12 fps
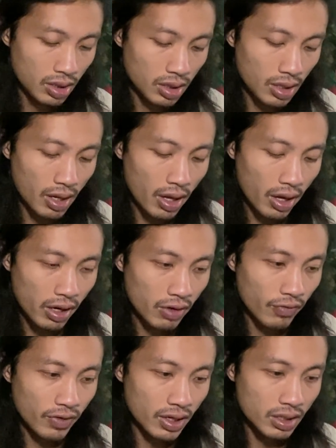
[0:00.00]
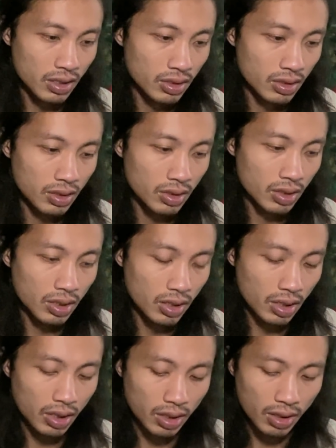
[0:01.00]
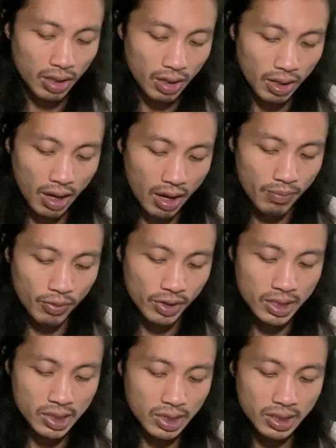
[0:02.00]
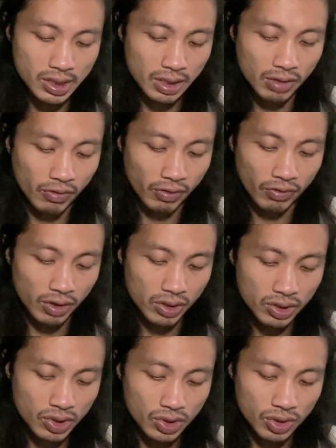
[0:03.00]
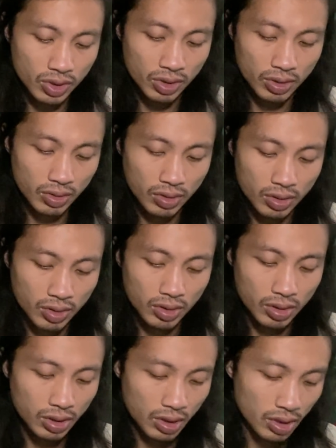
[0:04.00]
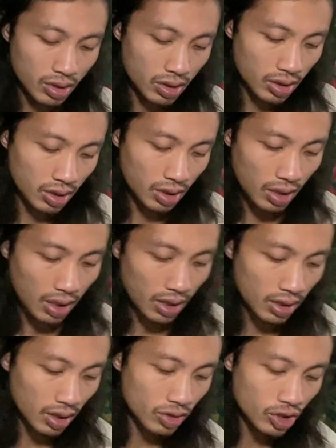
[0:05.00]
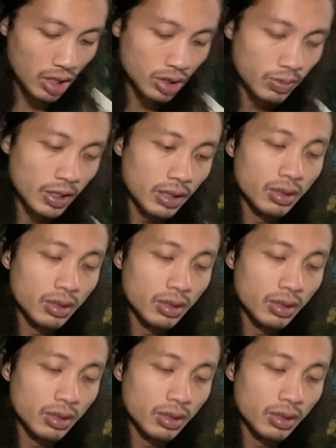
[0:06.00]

the Hierophant, High Priestess in the reverse, and Judgment.